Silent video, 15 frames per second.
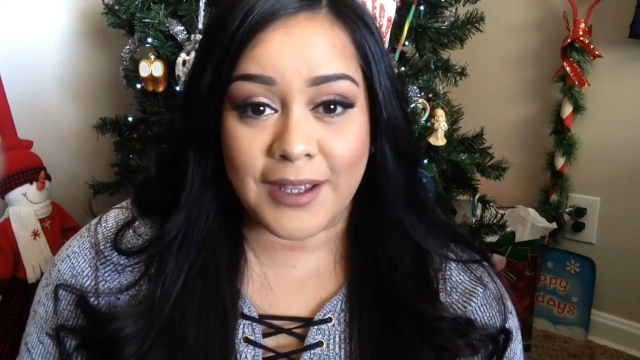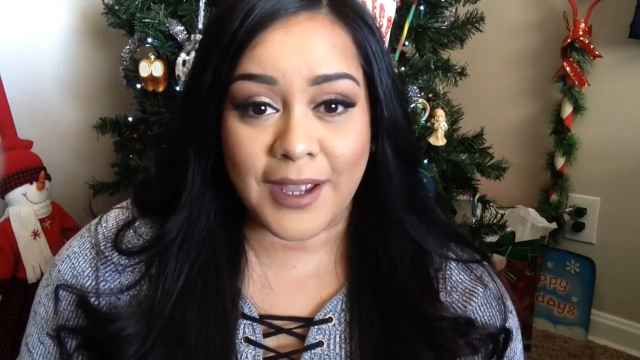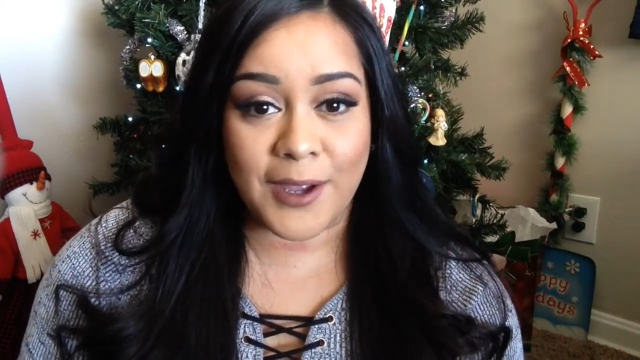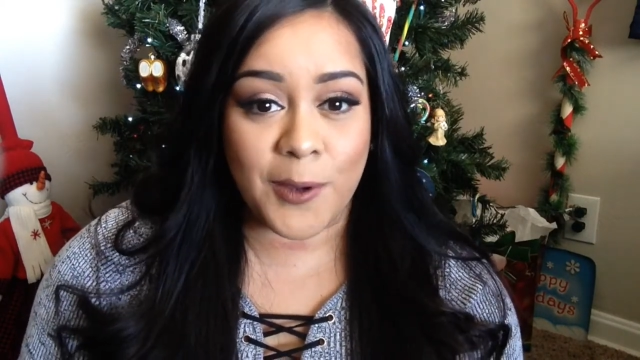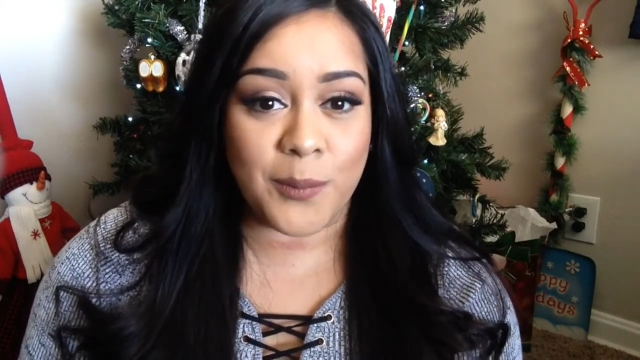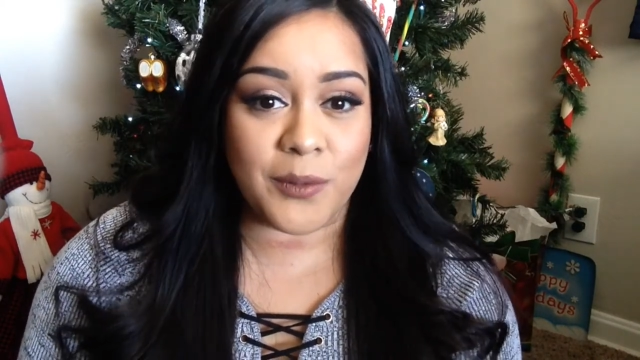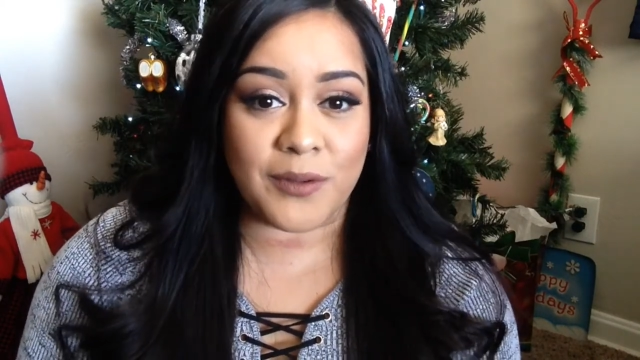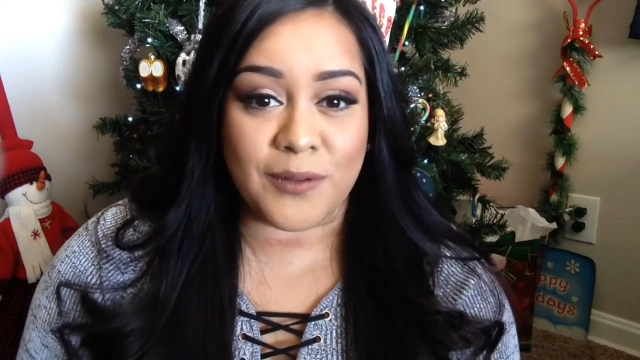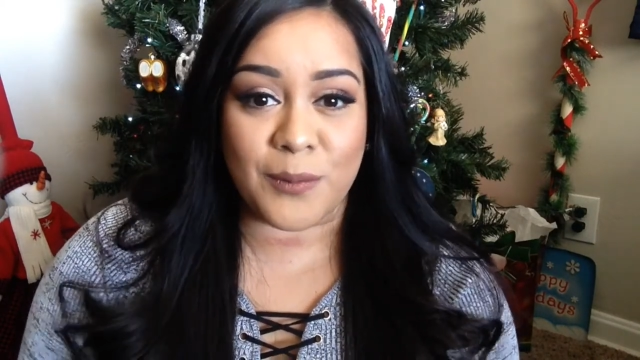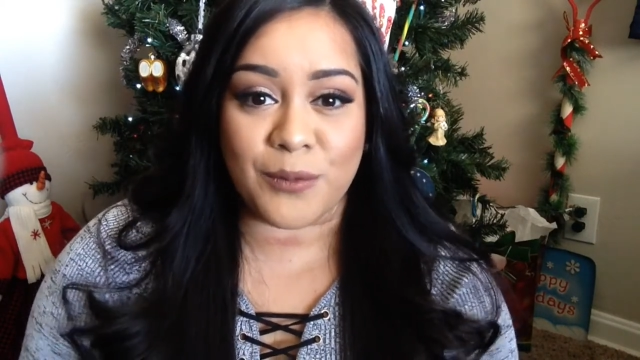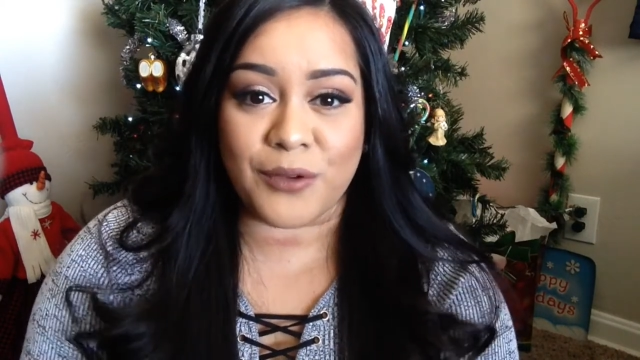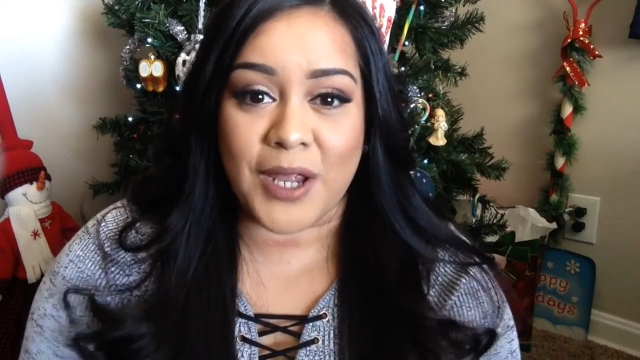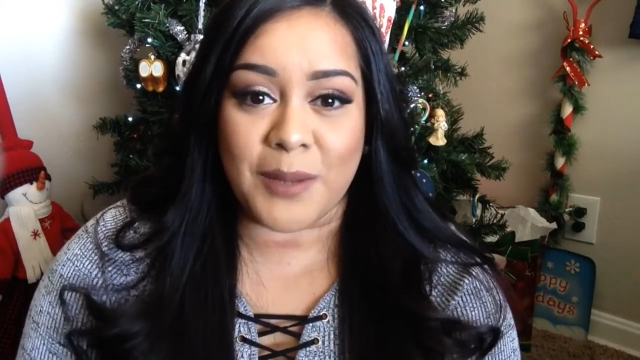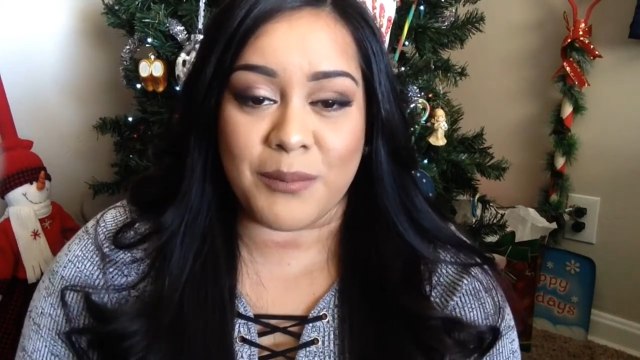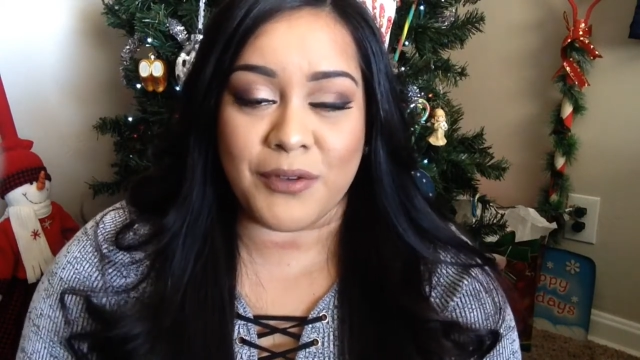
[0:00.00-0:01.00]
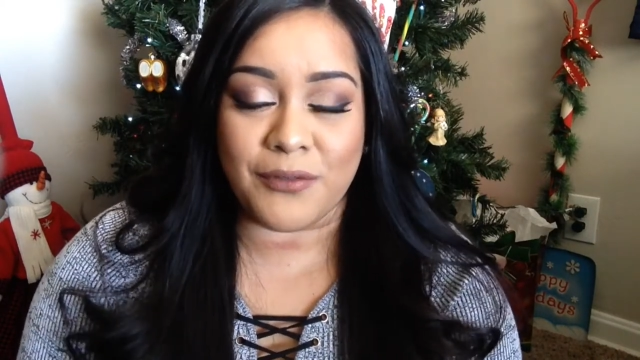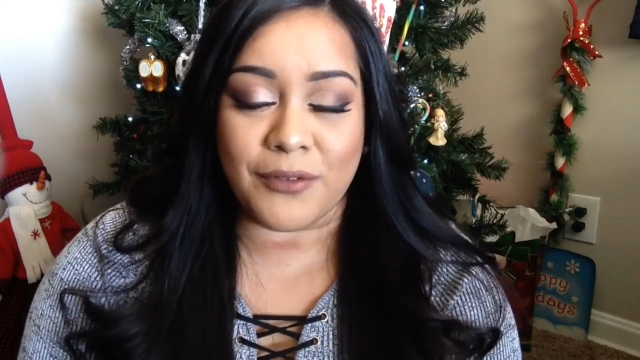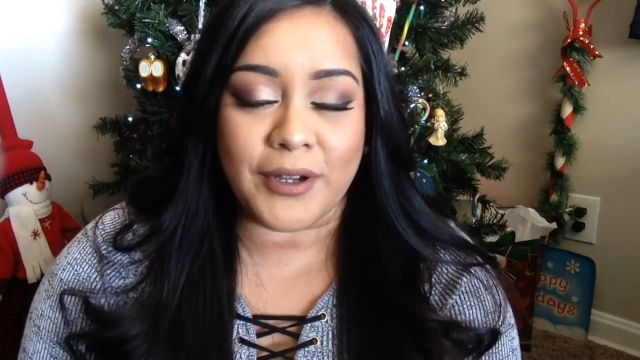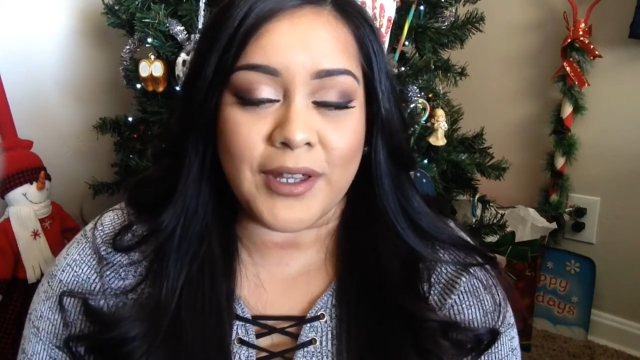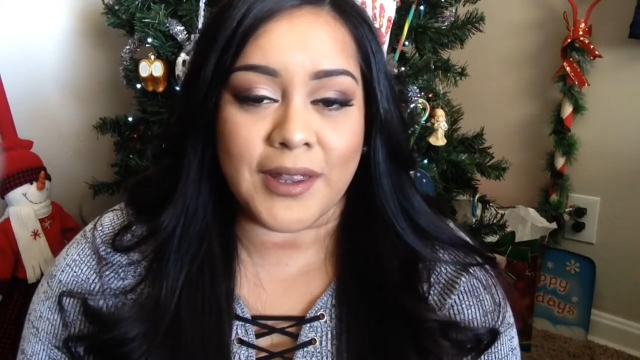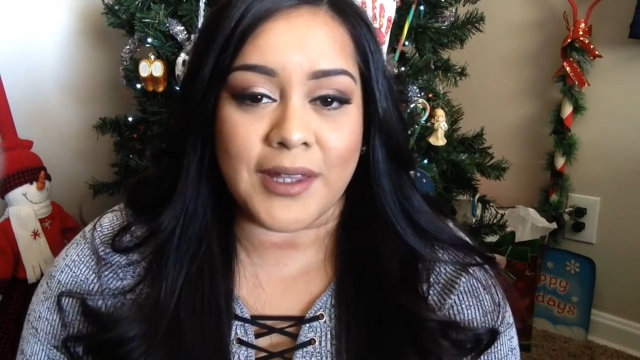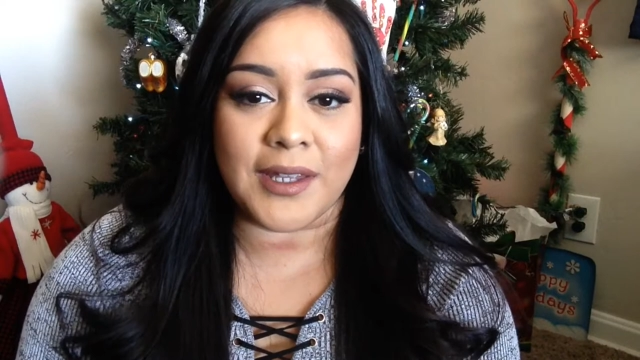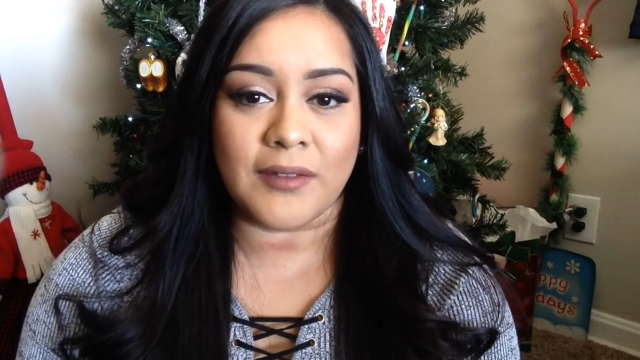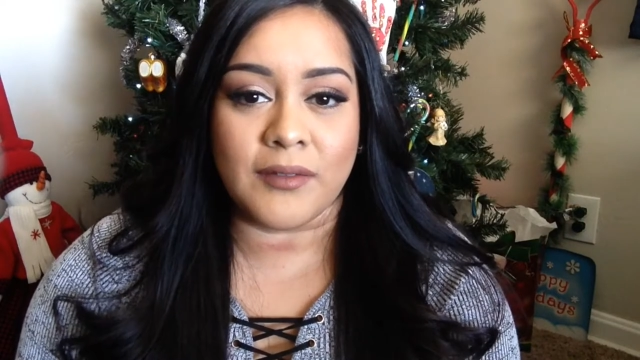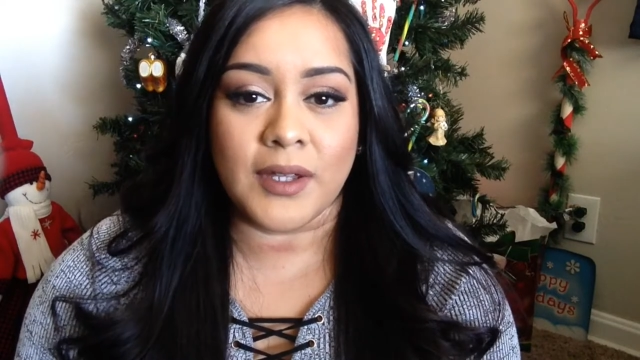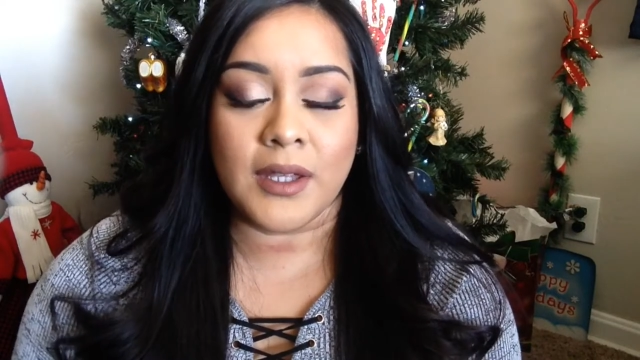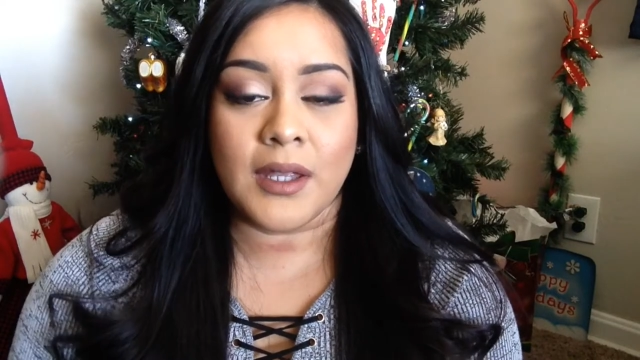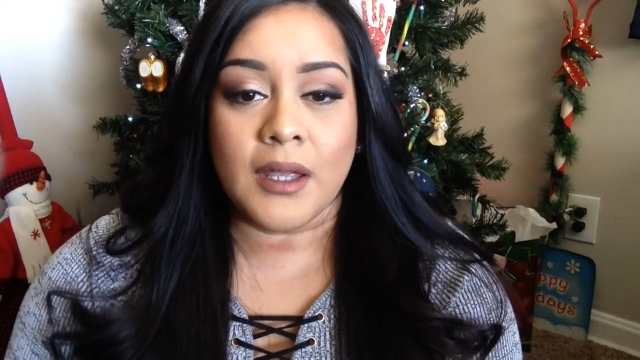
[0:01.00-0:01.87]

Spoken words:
I hope you subscribe before you leave.